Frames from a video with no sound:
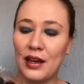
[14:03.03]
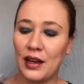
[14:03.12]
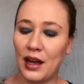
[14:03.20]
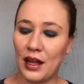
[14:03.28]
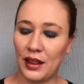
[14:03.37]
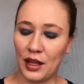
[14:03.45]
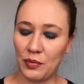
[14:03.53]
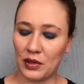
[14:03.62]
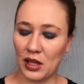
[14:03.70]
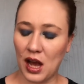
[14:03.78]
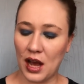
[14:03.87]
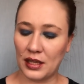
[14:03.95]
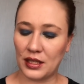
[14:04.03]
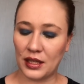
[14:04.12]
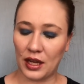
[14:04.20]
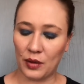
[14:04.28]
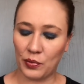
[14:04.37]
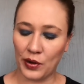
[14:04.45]
A lip gloss,
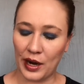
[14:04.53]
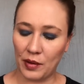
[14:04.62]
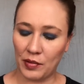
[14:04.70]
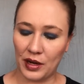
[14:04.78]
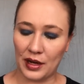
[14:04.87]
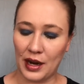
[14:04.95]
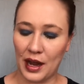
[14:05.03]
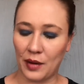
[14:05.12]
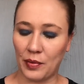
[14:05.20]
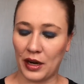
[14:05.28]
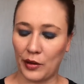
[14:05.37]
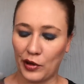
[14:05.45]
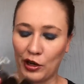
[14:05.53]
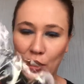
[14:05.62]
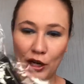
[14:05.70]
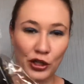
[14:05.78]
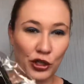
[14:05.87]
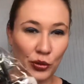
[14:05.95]
a primer, an eye primer,
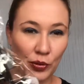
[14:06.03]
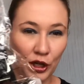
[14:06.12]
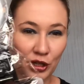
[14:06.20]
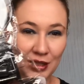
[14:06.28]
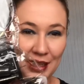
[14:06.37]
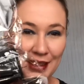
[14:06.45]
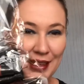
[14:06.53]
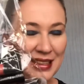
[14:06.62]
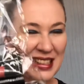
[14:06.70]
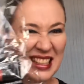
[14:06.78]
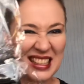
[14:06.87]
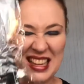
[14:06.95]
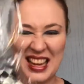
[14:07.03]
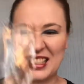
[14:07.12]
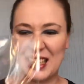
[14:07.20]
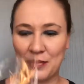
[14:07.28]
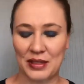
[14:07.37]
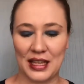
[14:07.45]
and two brushes. I think it's the exact
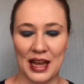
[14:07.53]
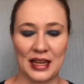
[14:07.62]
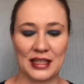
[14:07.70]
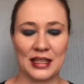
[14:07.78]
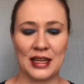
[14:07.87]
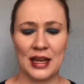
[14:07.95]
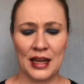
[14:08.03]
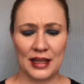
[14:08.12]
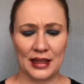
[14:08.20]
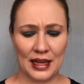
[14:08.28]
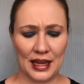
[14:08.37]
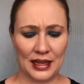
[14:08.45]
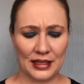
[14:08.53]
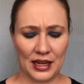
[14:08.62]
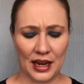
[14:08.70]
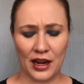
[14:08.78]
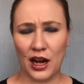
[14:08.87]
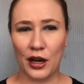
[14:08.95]
same set that I
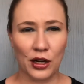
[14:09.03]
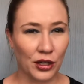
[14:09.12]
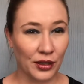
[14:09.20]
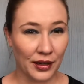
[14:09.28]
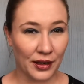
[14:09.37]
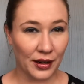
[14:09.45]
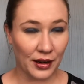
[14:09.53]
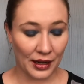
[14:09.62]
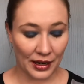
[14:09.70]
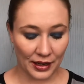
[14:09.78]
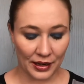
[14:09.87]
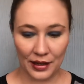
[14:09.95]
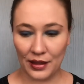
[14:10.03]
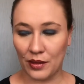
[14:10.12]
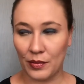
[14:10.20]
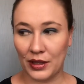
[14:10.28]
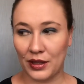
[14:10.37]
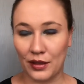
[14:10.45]
got earlier in the
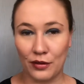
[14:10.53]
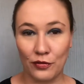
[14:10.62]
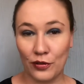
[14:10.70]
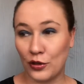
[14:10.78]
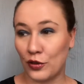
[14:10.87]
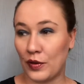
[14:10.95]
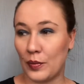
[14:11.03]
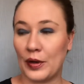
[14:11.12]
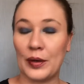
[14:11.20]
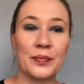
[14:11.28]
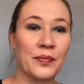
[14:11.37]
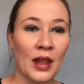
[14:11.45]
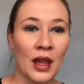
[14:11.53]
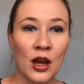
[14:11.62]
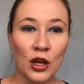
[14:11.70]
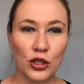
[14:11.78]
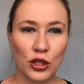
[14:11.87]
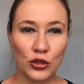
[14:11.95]
month of November.
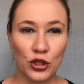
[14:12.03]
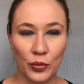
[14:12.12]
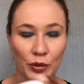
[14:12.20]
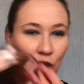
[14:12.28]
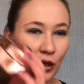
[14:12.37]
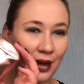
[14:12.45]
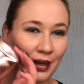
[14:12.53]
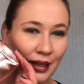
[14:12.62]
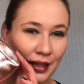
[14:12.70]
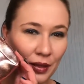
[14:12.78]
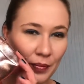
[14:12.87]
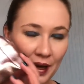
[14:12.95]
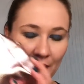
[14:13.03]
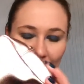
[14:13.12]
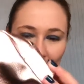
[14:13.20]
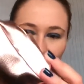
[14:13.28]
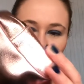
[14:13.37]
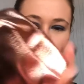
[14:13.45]
So super cute. I like the bag.
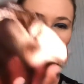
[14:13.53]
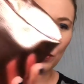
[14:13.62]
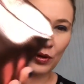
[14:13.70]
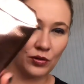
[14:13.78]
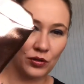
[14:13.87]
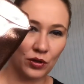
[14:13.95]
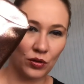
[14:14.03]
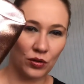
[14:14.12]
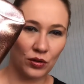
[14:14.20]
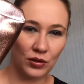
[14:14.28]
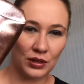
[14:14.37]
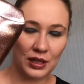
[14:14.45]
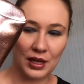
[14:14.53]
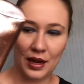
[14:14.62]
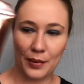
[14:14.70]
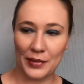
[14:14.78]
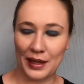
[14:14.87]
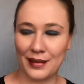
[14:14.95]
I love the rose gold.
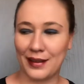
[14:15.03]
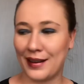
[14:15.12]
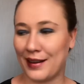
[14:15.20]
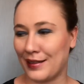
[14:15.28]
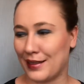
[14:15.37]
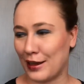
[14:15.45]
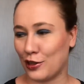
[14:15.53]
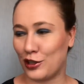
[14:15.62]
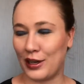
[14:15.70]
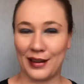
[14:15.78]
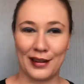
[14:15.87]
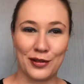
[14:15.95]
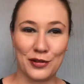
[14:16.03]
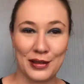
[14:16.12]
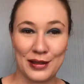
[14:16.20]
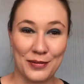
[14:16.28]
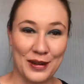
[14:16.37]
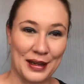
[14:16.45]
I'm glad that I got that shade. That was the
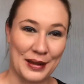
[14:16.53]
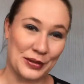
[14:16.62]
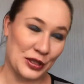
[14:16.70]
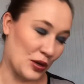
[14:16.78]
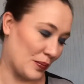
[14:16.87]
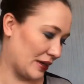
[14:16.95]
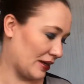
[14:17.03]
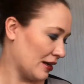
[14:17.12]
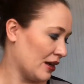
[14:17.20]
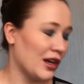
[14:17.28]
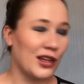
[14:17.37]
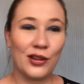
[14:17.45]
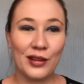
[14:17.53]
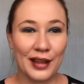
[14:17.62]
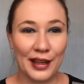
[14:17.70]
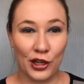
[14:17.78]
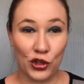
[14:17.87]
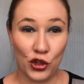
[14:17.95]
one I was hoping. You didn't
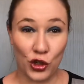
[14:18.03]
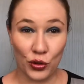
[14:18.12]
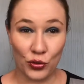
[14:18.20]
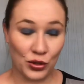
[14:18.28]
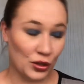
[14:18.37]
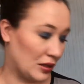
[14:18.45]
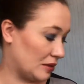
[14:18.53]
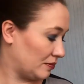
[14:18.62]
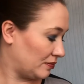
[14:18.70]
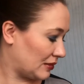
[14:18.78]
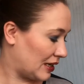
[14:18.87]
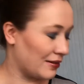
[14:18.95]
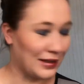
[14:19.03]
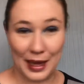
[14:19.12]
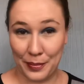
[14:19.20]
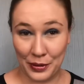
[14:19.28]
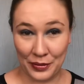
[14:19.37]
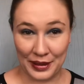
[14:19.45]
get to choose, so I was
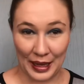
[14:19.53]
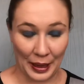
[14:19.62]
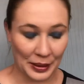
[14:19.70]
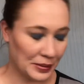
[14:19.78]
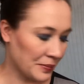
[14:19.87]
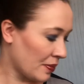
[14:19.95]
happy with that.